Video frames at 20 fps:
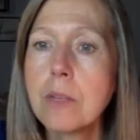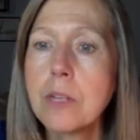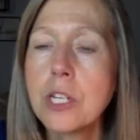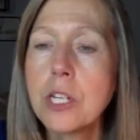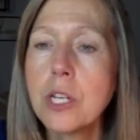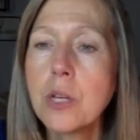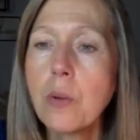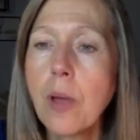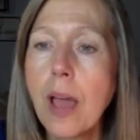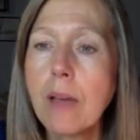Do
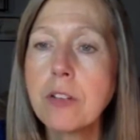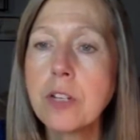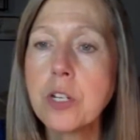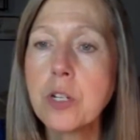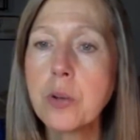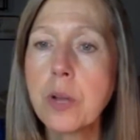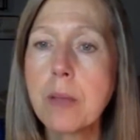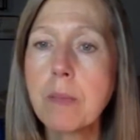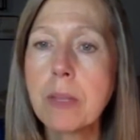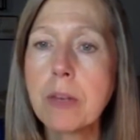you have a
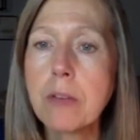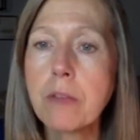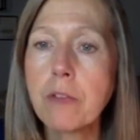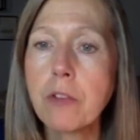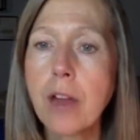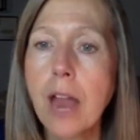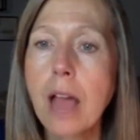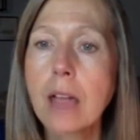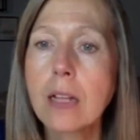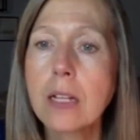treatment
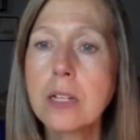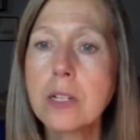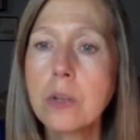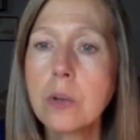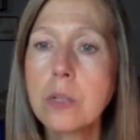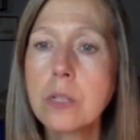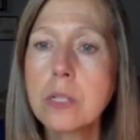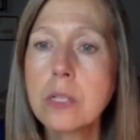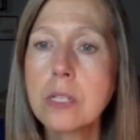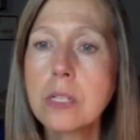for
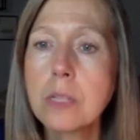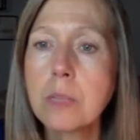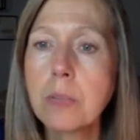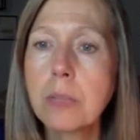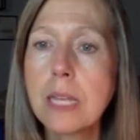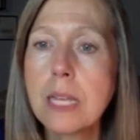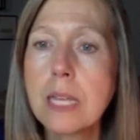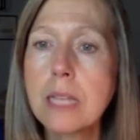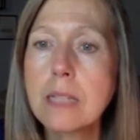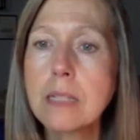halitosis,
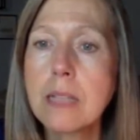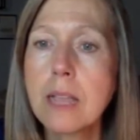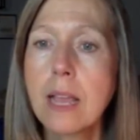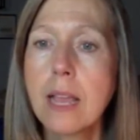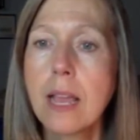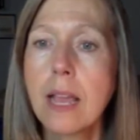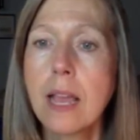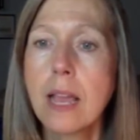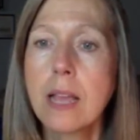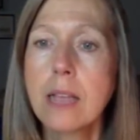please?
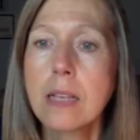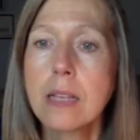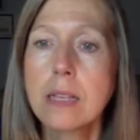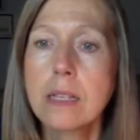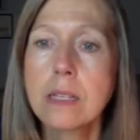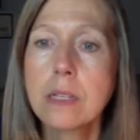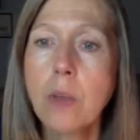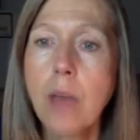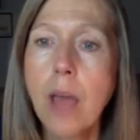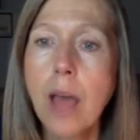
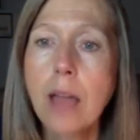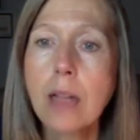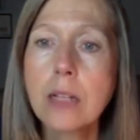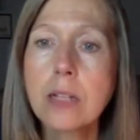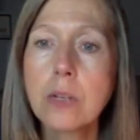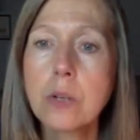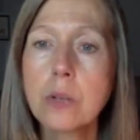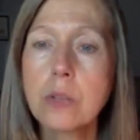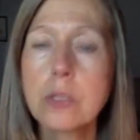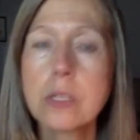So
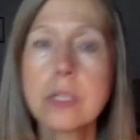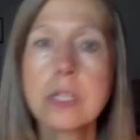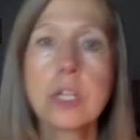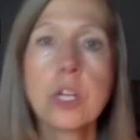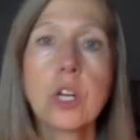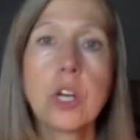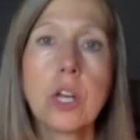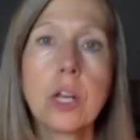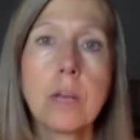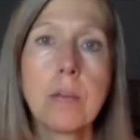halitosis
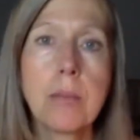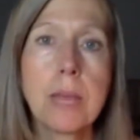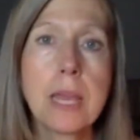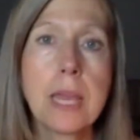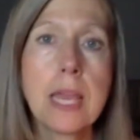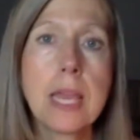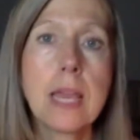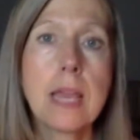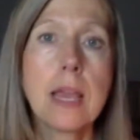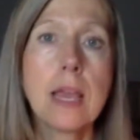could
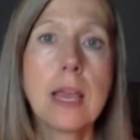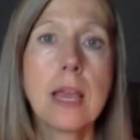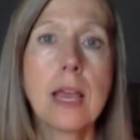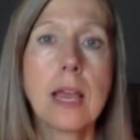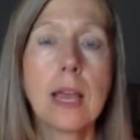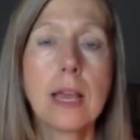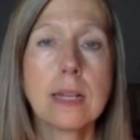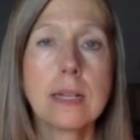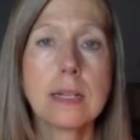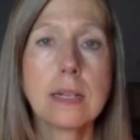be,
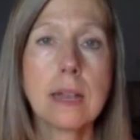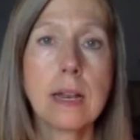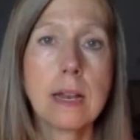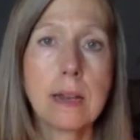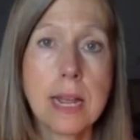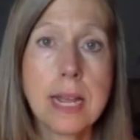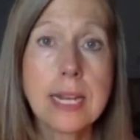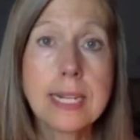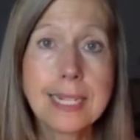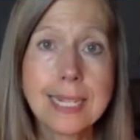
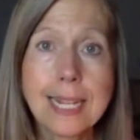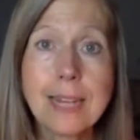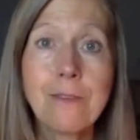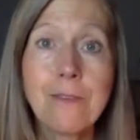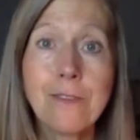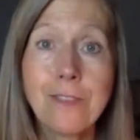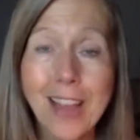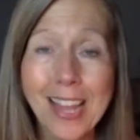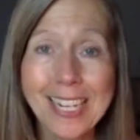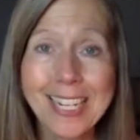it's
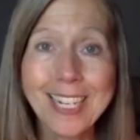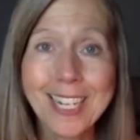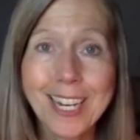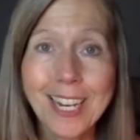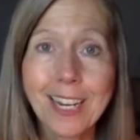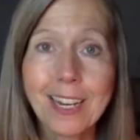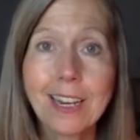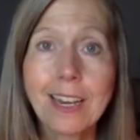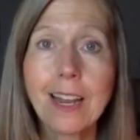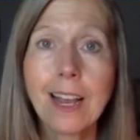
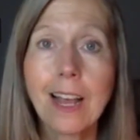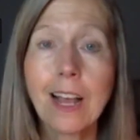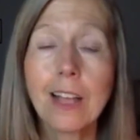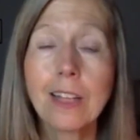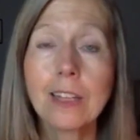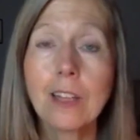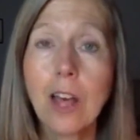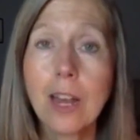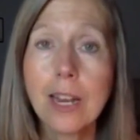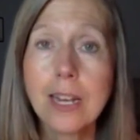infection. A
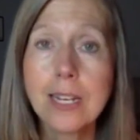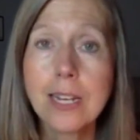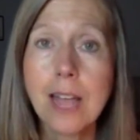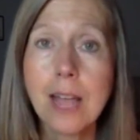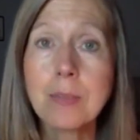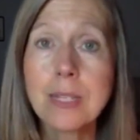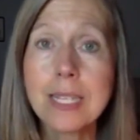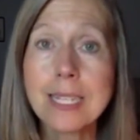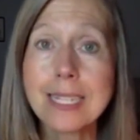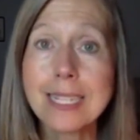lot of
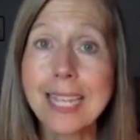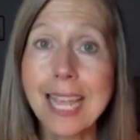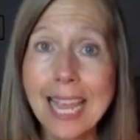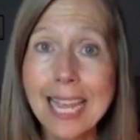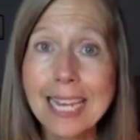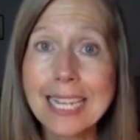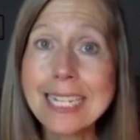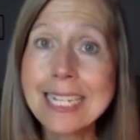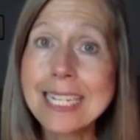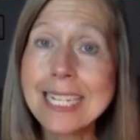times it's
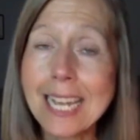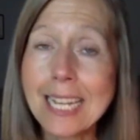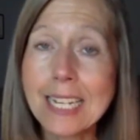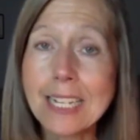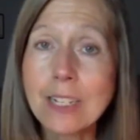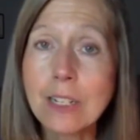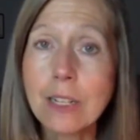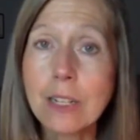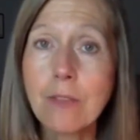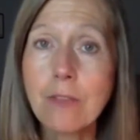hidden
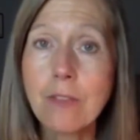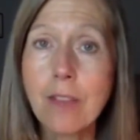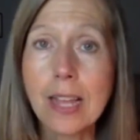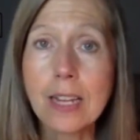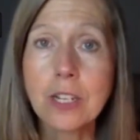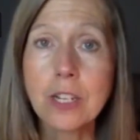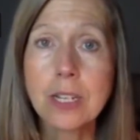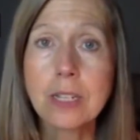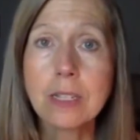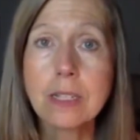dental
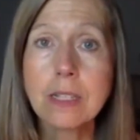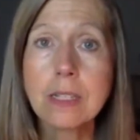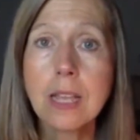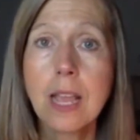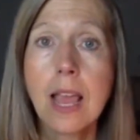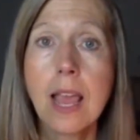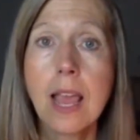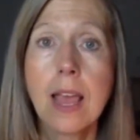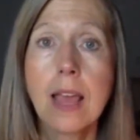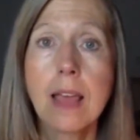infections
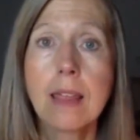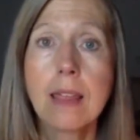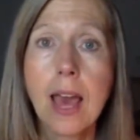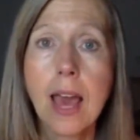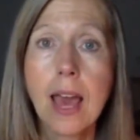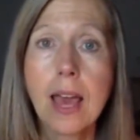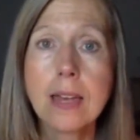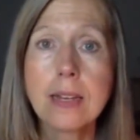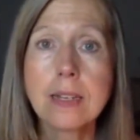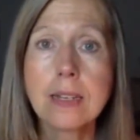
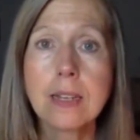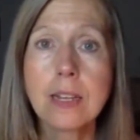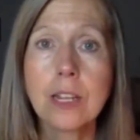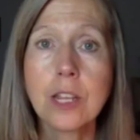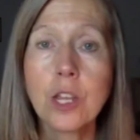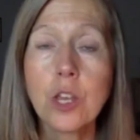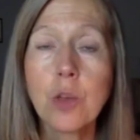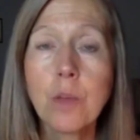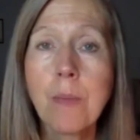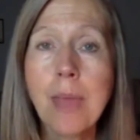that
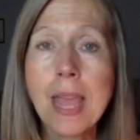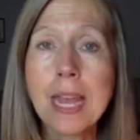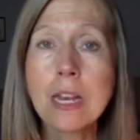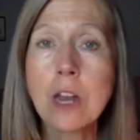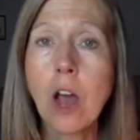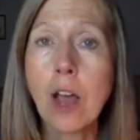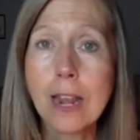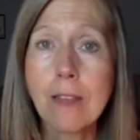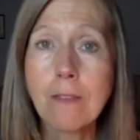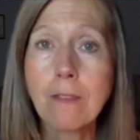you may
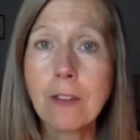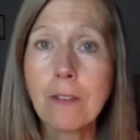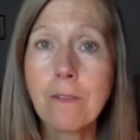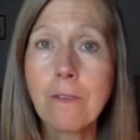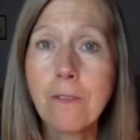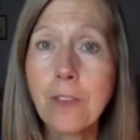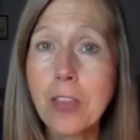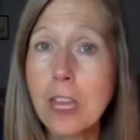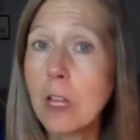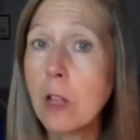not even
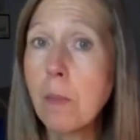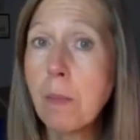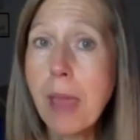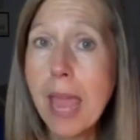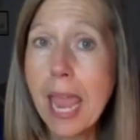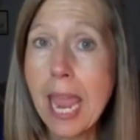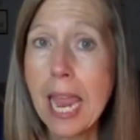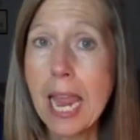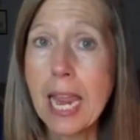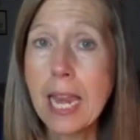feel
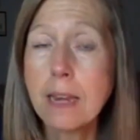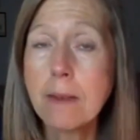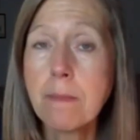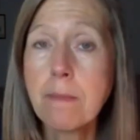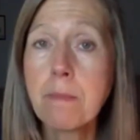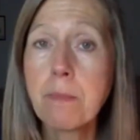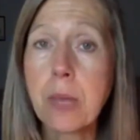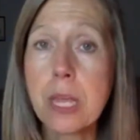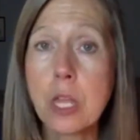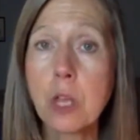pain,
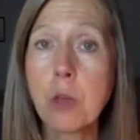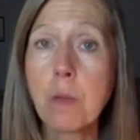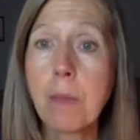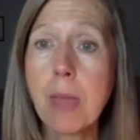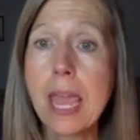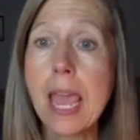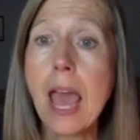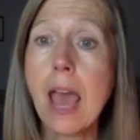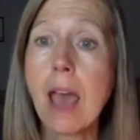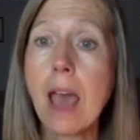but you
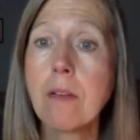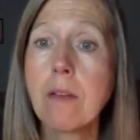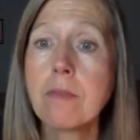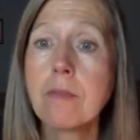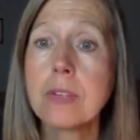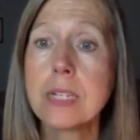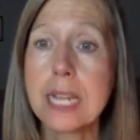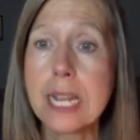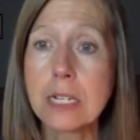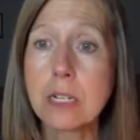may have
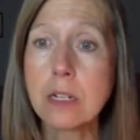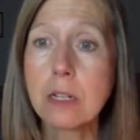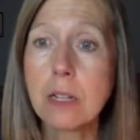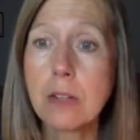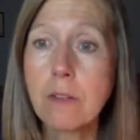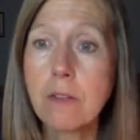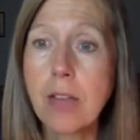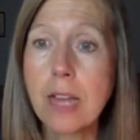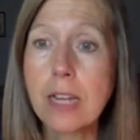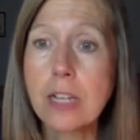dental
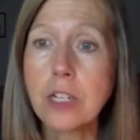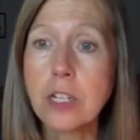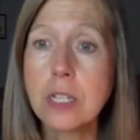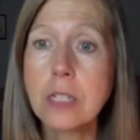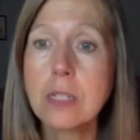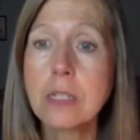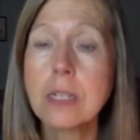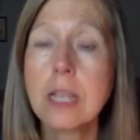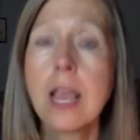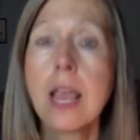
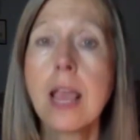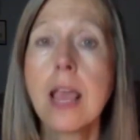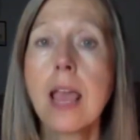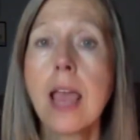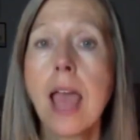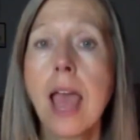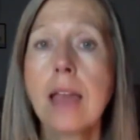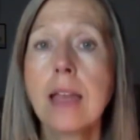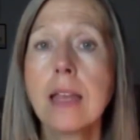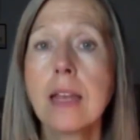infections.
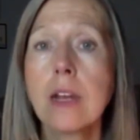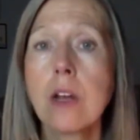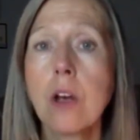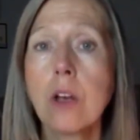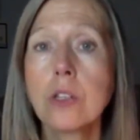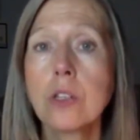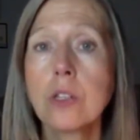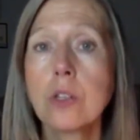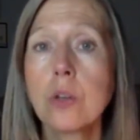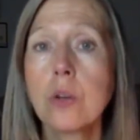And then
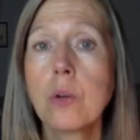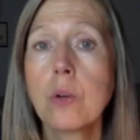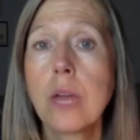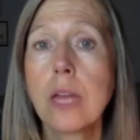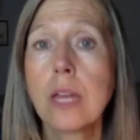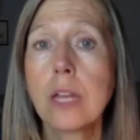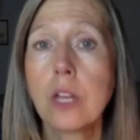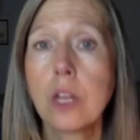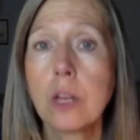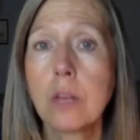also
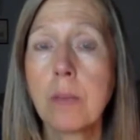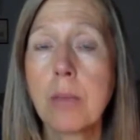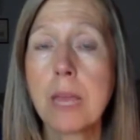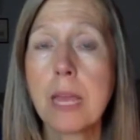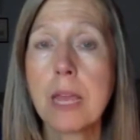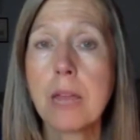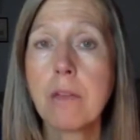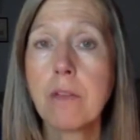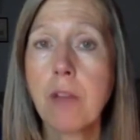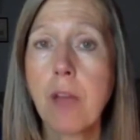it could
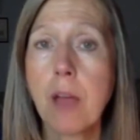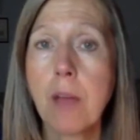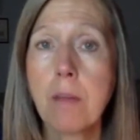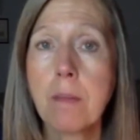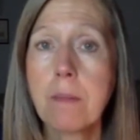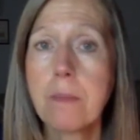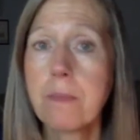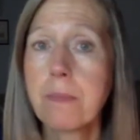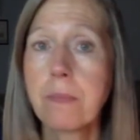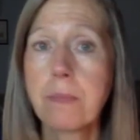be
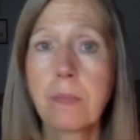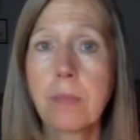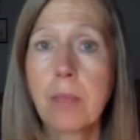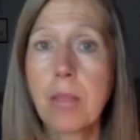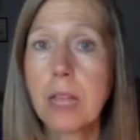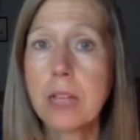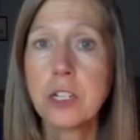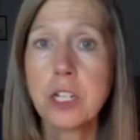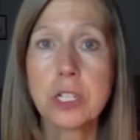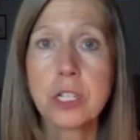from
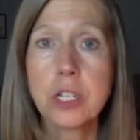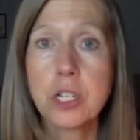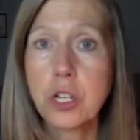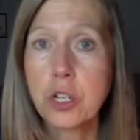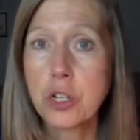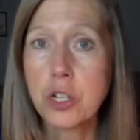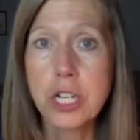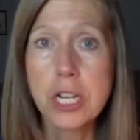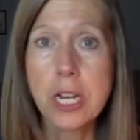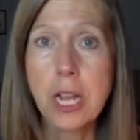just your
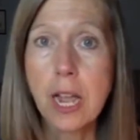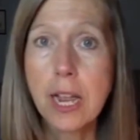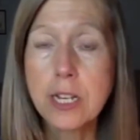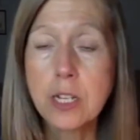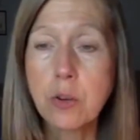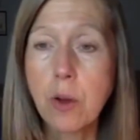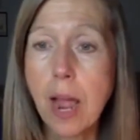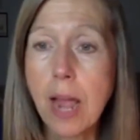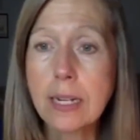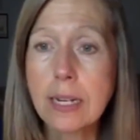GI
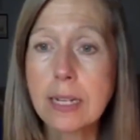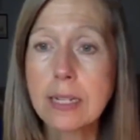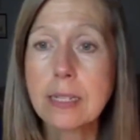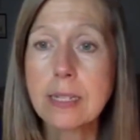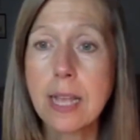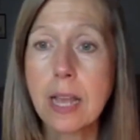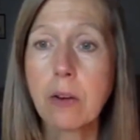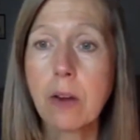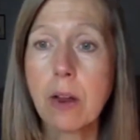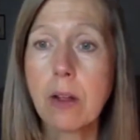tract,
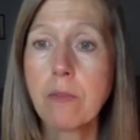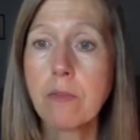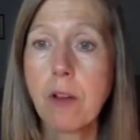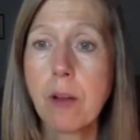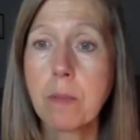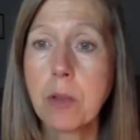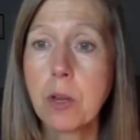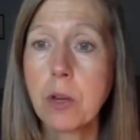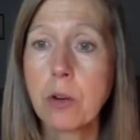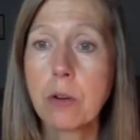etc.,
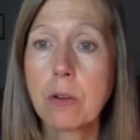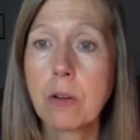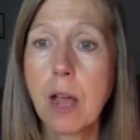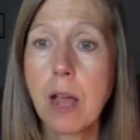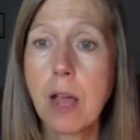from your,